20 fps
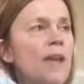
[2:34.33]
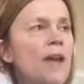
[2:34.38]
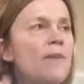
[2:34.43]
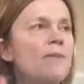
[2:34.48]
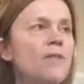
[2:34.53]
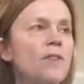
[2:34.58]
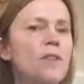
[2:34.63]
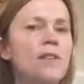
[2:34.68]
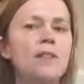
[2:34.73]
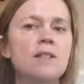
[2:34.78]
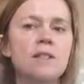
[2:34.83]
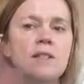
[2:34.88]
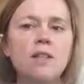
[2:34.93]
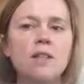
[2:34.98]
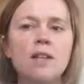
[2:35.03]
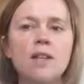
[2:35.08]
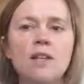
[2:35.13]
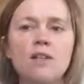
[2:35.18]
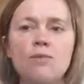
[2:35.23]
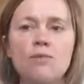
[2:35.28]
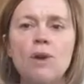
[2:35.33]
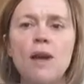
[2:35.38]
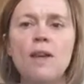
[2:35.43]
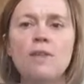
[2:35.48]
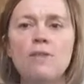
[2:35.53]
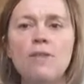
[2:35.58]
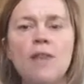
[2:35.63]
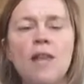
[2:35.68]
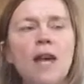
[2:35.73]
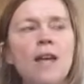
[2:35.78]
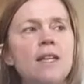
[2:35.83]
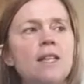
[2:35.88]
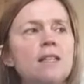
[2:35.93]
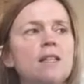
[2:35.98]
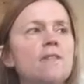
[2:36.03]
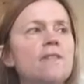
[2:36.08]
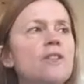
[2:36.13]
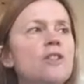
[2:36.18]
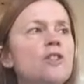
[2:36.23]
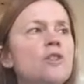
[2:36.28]
advocacy is right for that
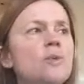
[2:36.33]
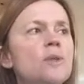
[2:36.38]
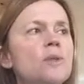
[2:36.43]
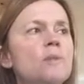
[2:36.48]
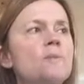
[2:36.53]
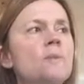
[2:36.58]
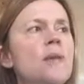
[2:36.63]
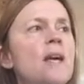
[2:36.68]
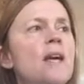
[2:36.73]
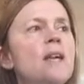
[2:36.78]
individual.